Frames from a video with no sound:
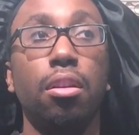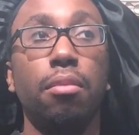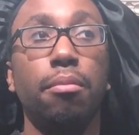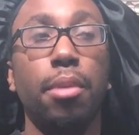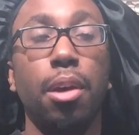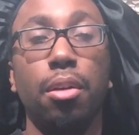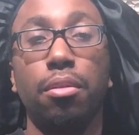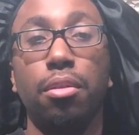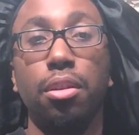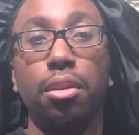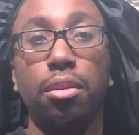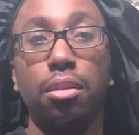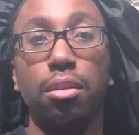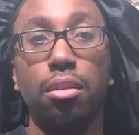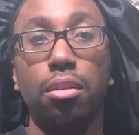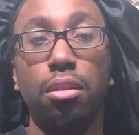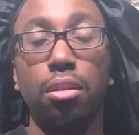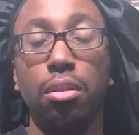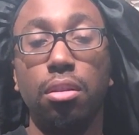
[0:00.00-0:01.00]
about
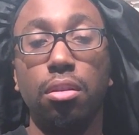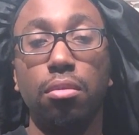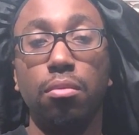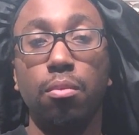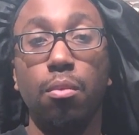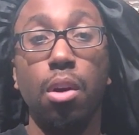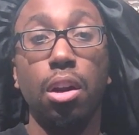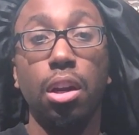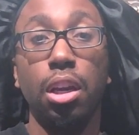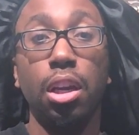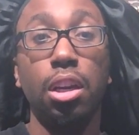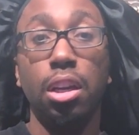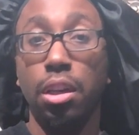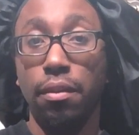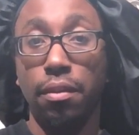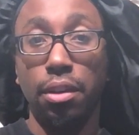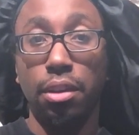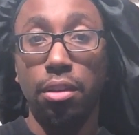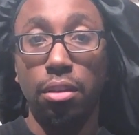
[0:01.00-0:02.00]
these the one
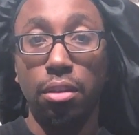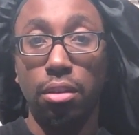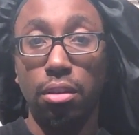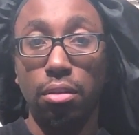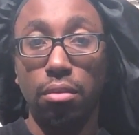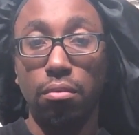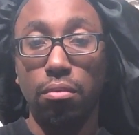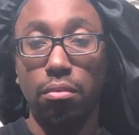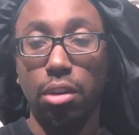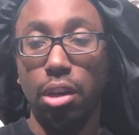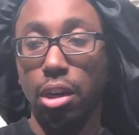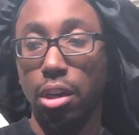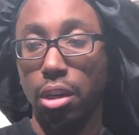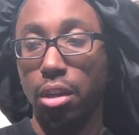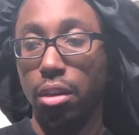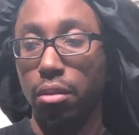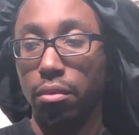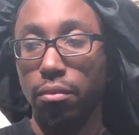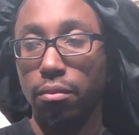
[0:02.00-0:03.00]
any of these.
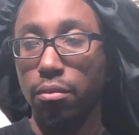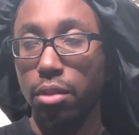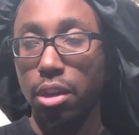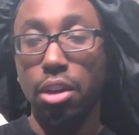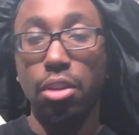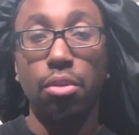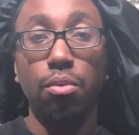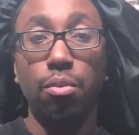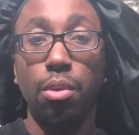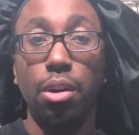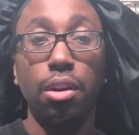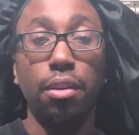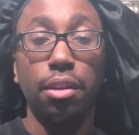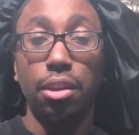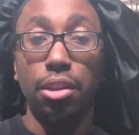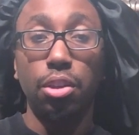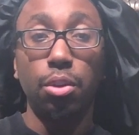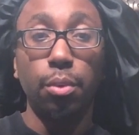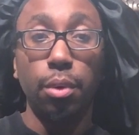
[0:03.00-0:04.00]
Any, either one of
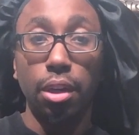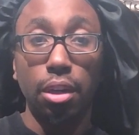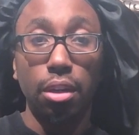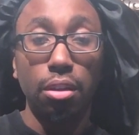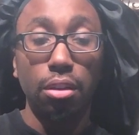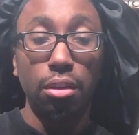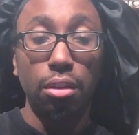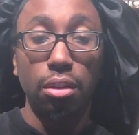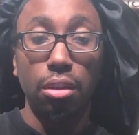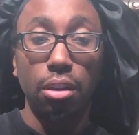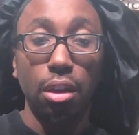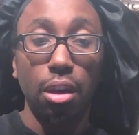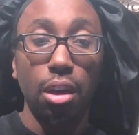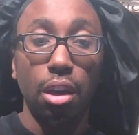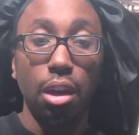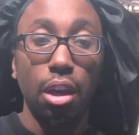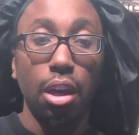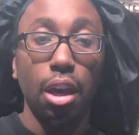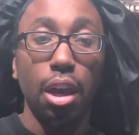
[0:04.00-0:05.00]
these twins,
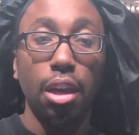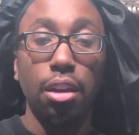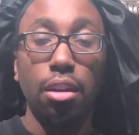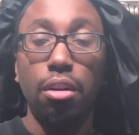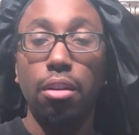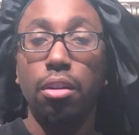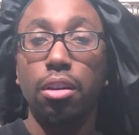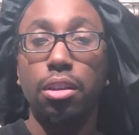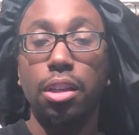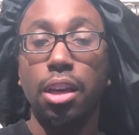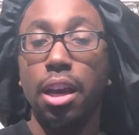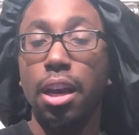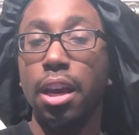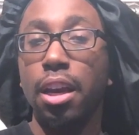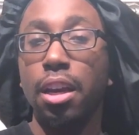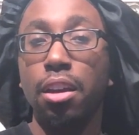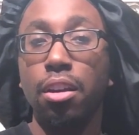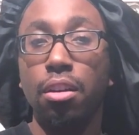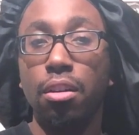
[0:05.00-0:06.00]
because
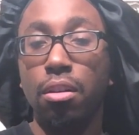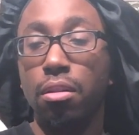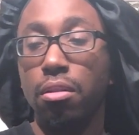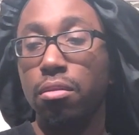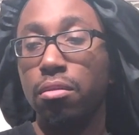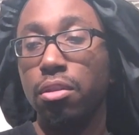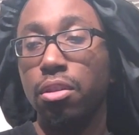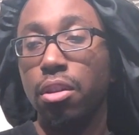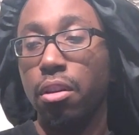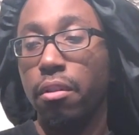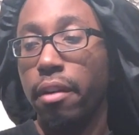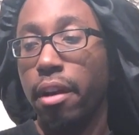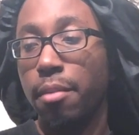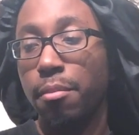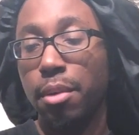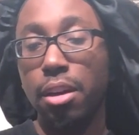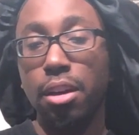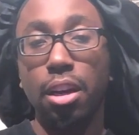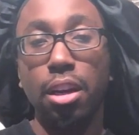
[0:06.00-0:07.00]
I ain't gone. I
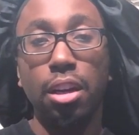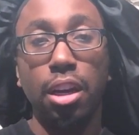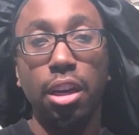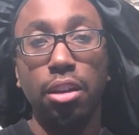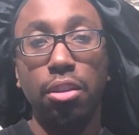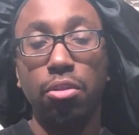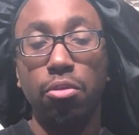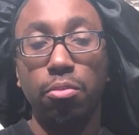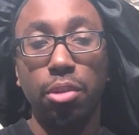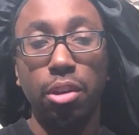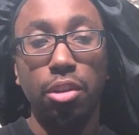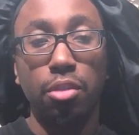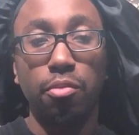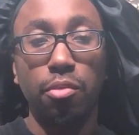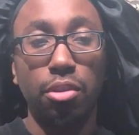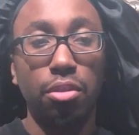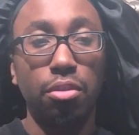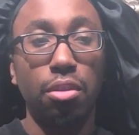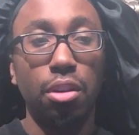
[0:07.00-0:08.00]
may not like you, bitch,
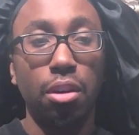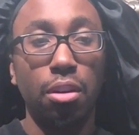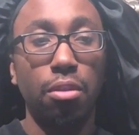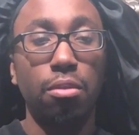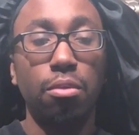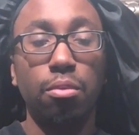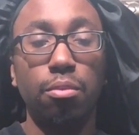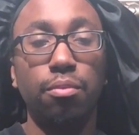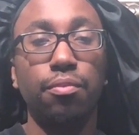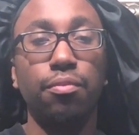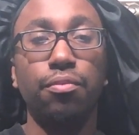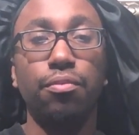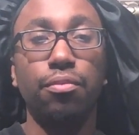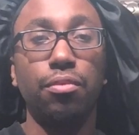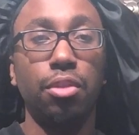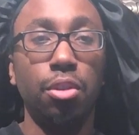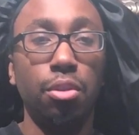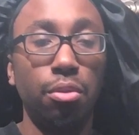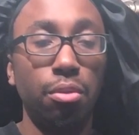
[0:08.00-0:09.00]
but you
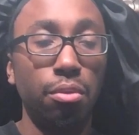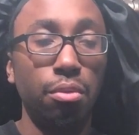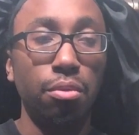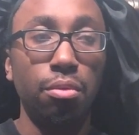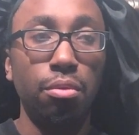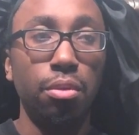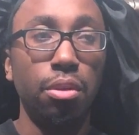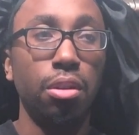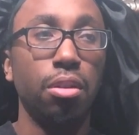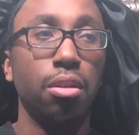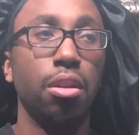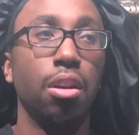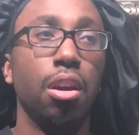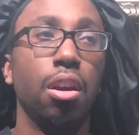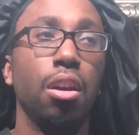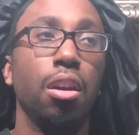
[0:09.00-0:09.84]
and